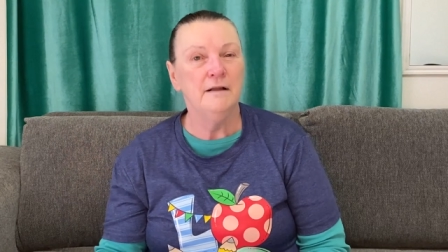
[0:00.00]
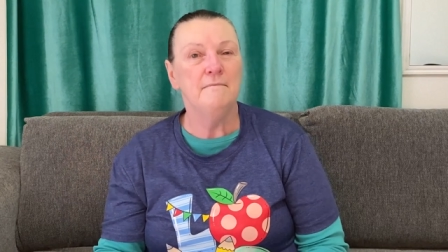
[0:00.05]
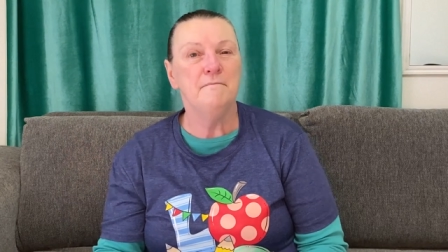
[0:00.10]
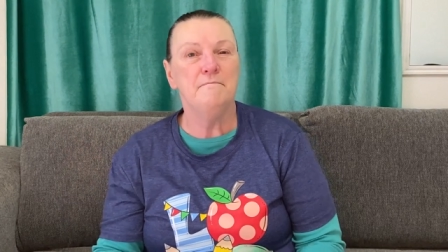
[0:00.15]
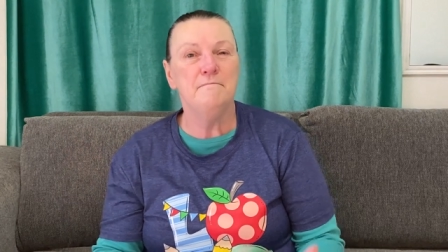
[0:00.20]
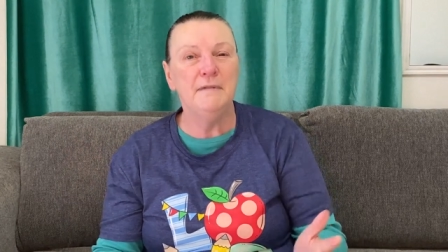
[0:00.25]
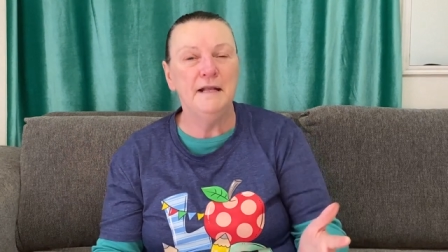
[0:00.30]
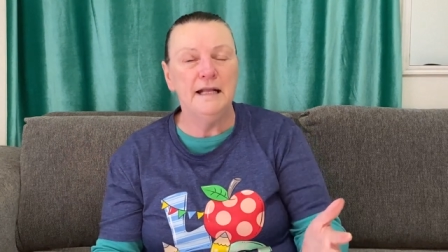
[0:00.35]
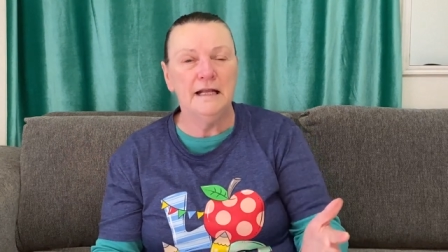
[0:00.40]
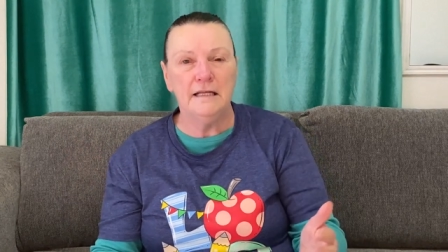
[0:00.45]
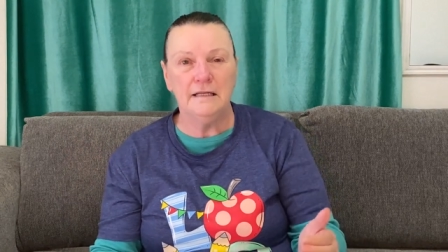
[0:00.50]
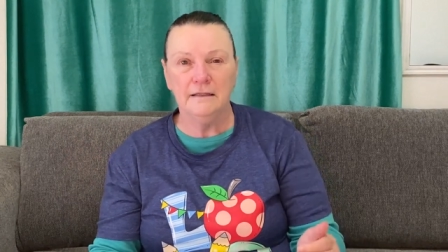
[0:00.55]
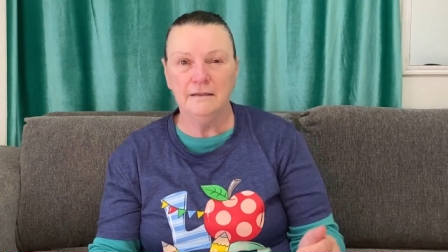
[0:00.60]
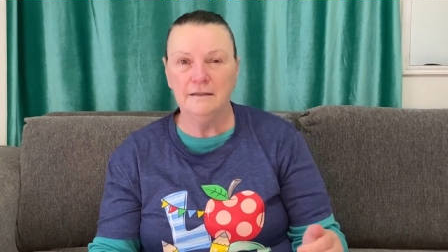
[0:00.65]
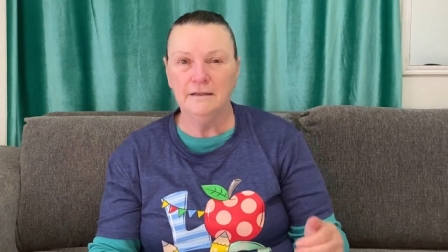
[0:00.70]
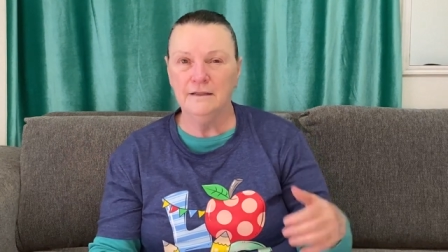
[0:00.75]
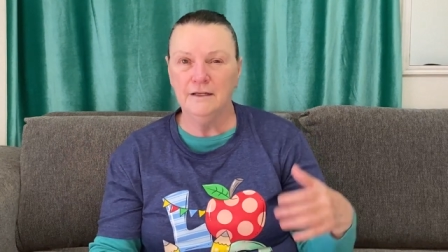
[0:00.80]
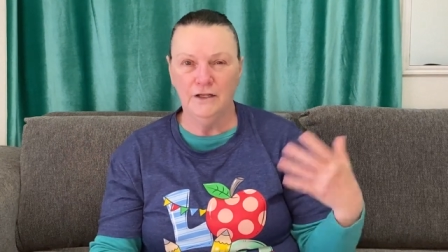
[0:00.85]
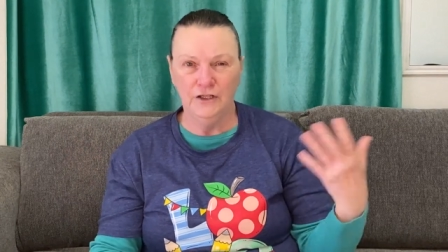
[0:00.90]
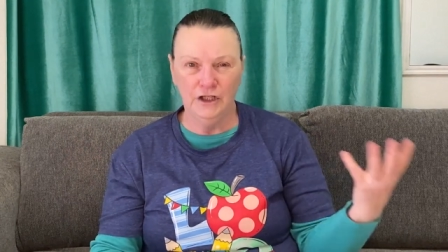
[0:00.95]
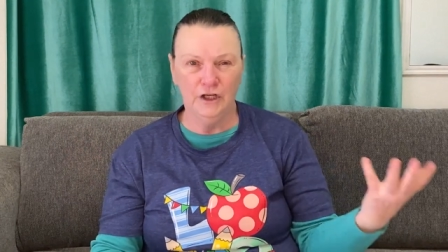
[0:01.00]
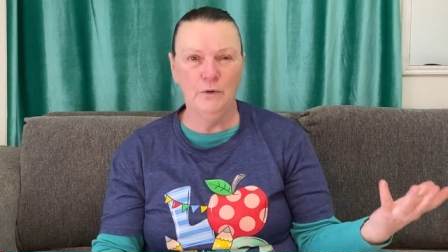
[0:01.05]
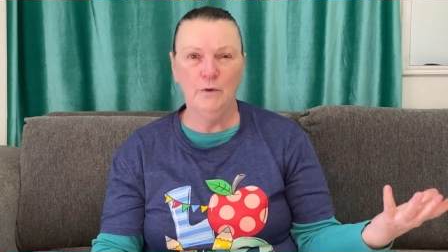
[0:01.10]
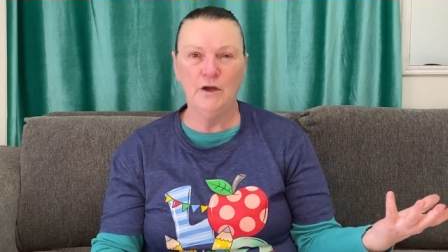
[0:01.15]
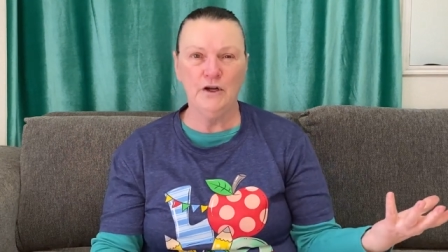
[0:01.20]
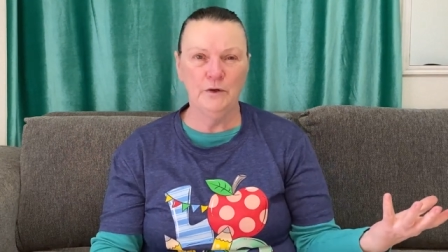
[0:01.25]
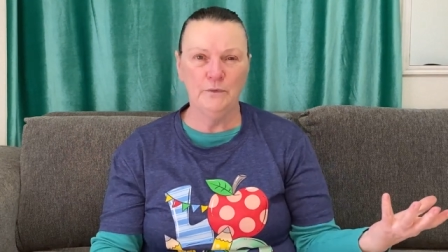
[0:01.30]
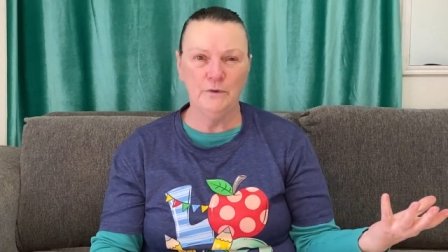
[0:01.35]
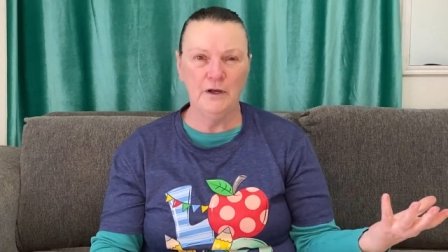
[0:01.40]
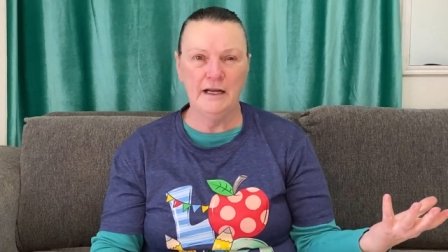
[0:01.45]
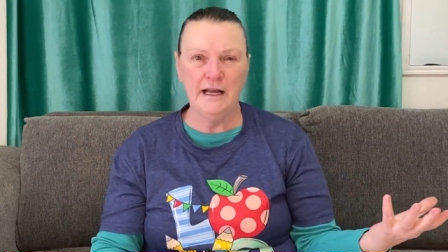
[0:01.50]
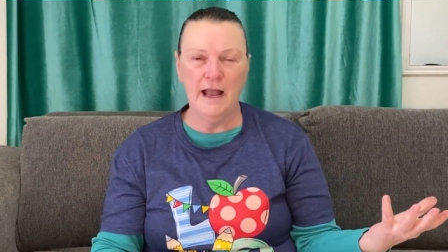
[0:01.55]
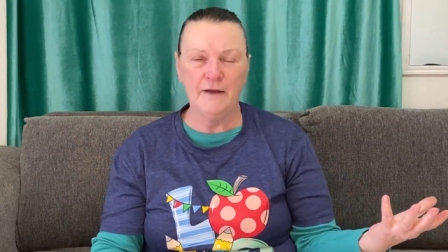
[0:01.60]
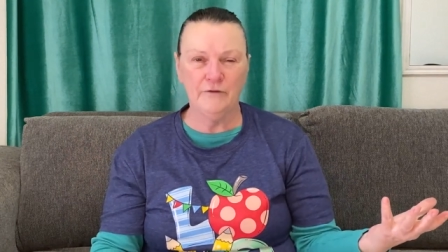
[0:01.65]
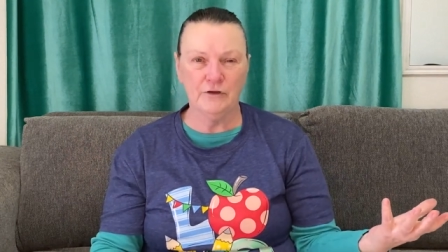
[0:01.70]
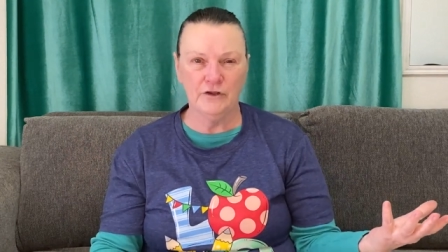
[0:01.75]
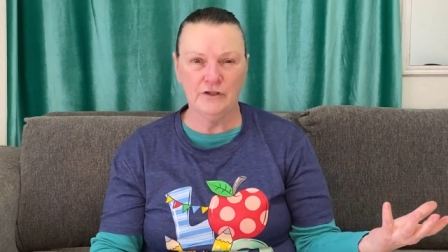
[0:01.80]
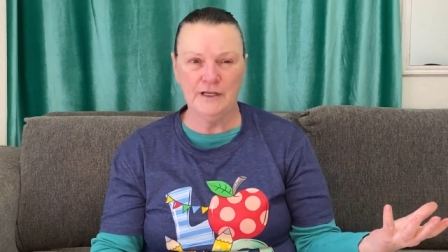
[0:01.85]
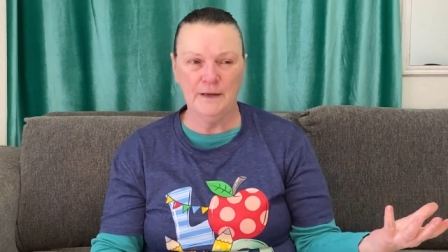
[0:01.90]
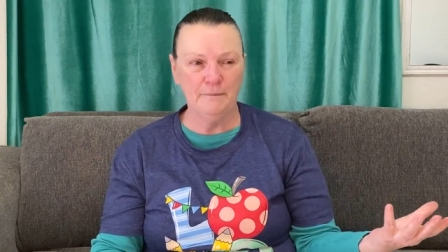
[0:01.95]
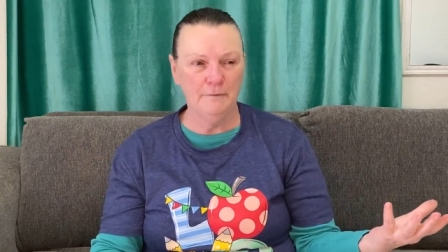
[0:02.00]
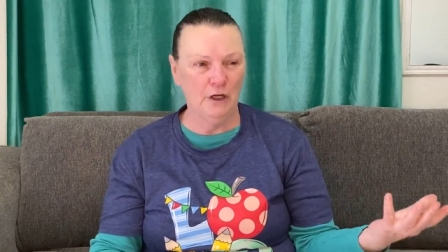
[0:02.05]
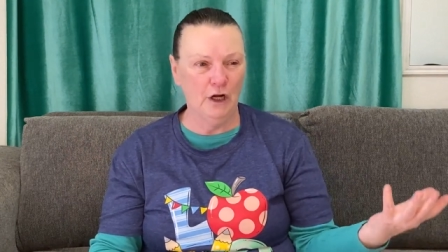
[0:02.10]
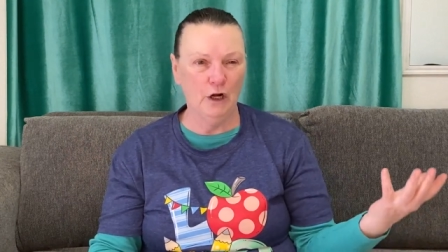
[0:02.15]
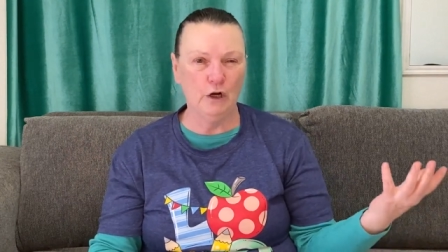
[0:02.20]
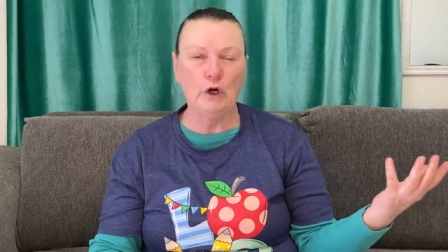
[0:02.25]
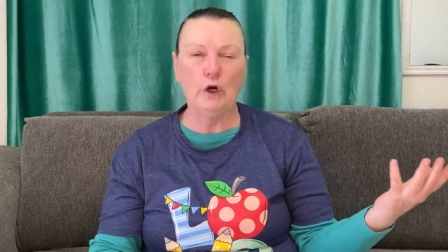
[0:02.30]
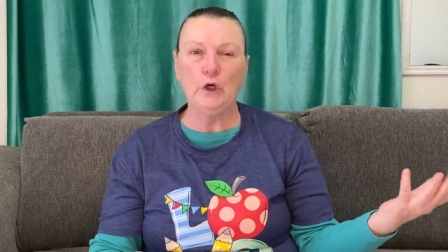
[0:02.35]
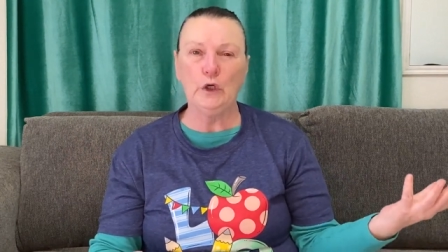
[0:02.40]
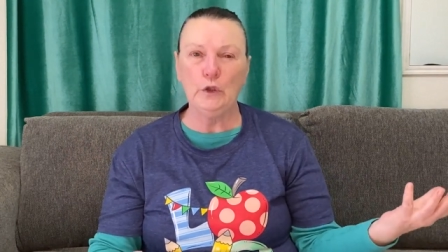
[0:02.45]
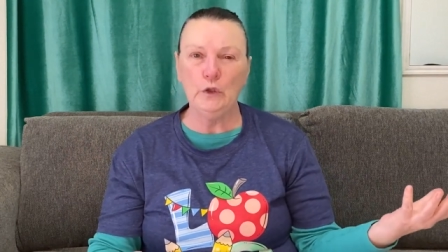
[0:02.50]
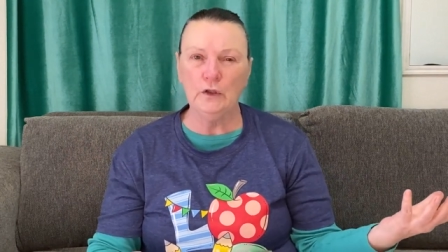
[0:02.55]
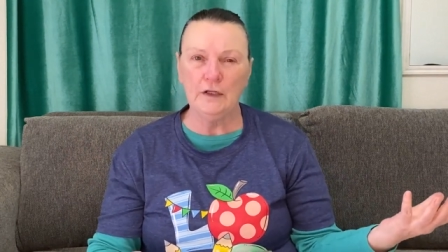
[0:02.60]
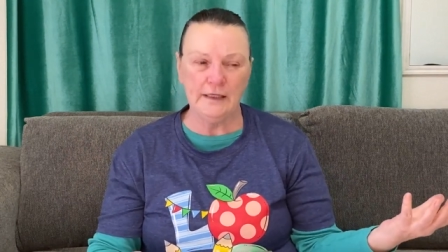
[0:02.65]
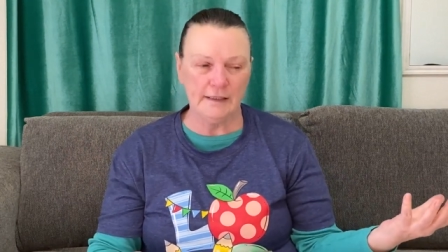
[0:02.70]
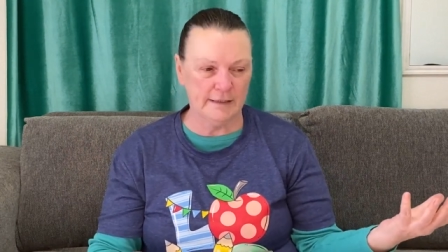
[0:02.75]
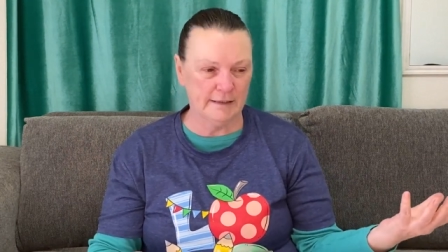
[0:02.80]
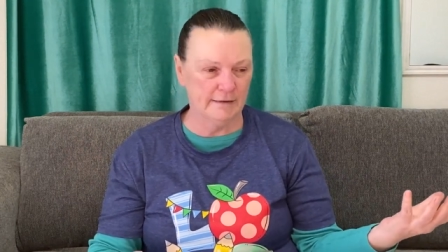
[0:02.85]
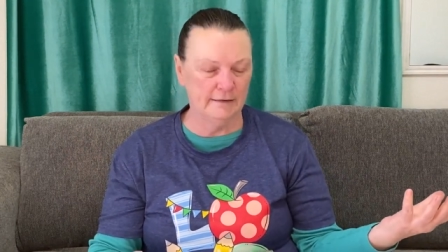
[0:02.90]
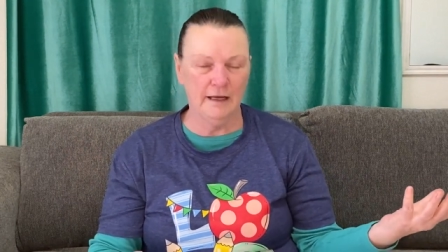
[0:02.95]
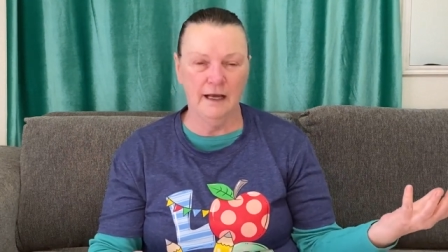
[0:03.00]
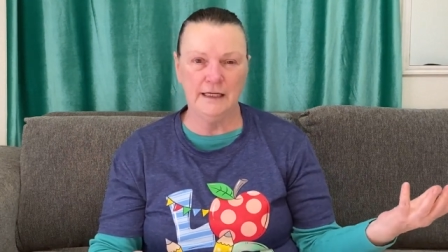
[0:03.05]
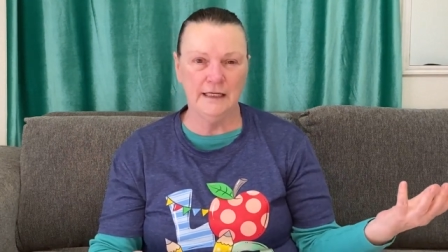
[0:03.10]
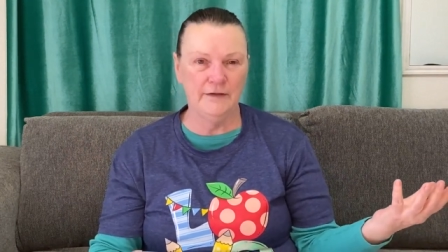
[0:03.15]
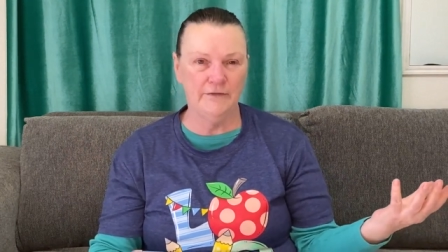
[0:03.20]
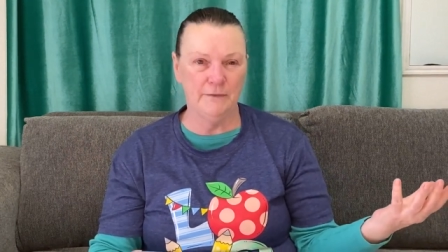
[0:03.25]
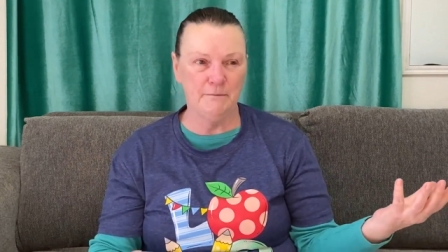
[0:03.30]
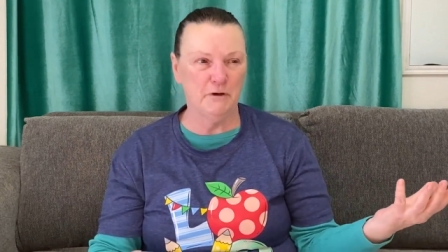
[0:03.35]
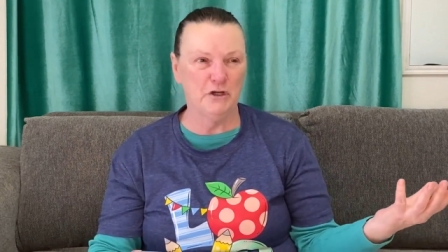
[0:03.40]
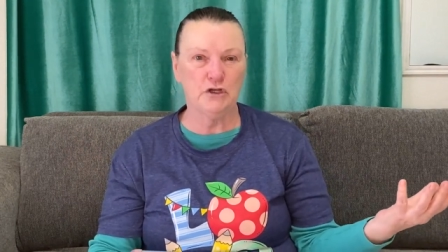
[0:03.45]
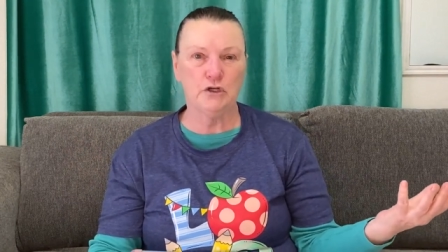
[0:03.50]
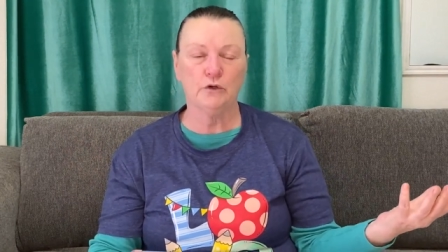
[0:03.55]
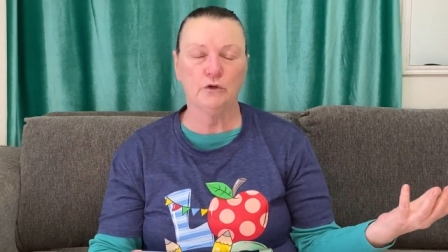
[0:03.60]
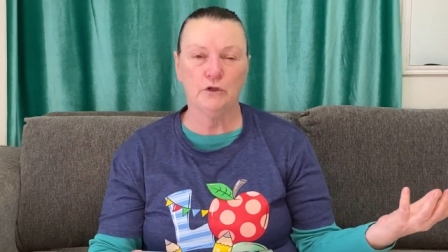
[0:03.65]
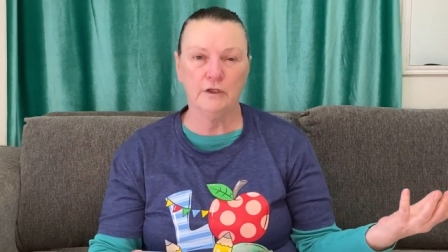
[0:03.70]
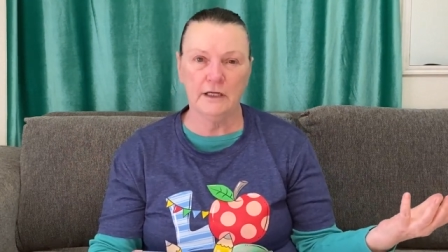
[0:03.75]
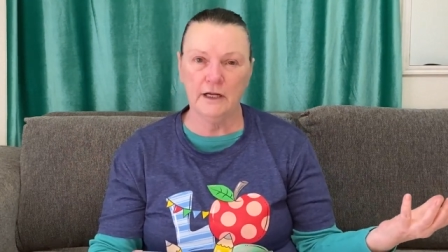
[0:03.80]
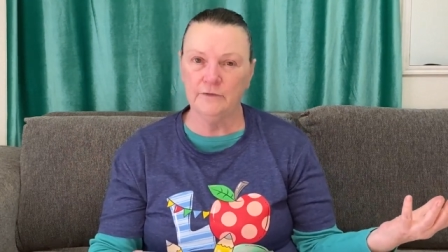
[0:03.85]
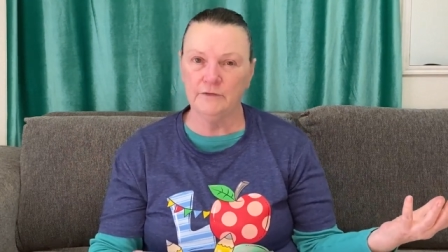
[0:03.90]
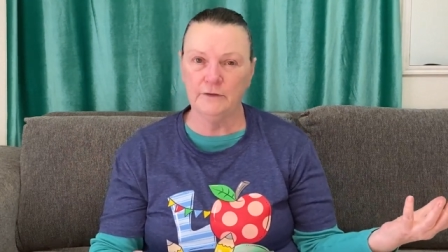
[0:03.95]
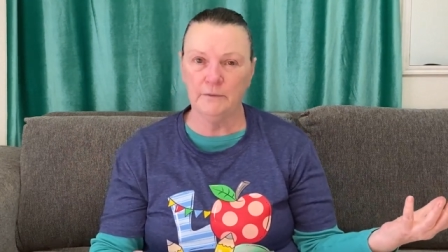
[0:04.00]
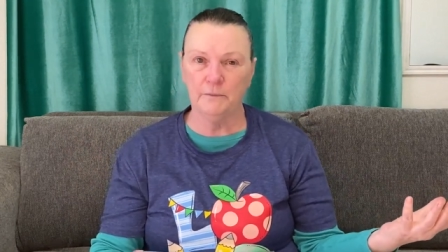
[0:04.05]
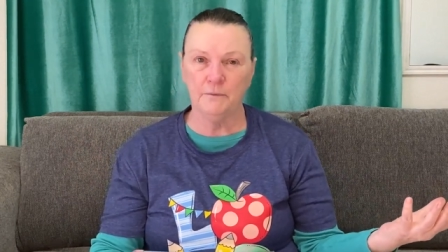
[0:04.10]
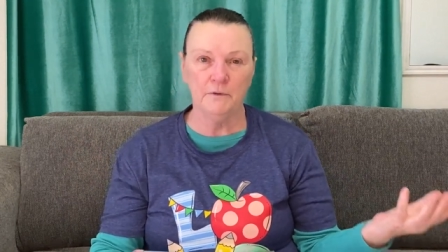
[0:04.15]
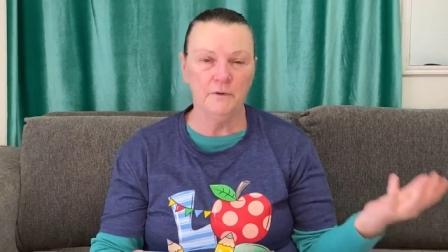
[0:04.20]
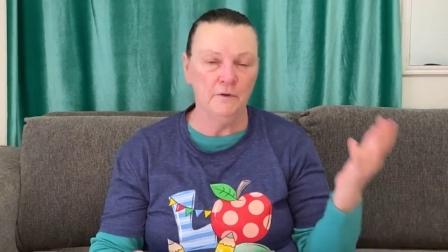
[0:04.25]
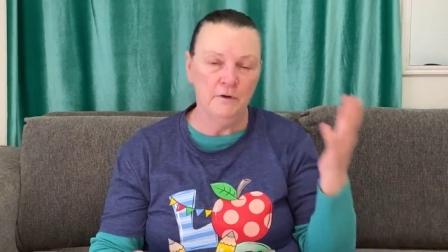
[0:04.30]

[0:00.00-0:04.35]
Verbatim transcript: Men, you want to run after some little girl that's not even mature enough to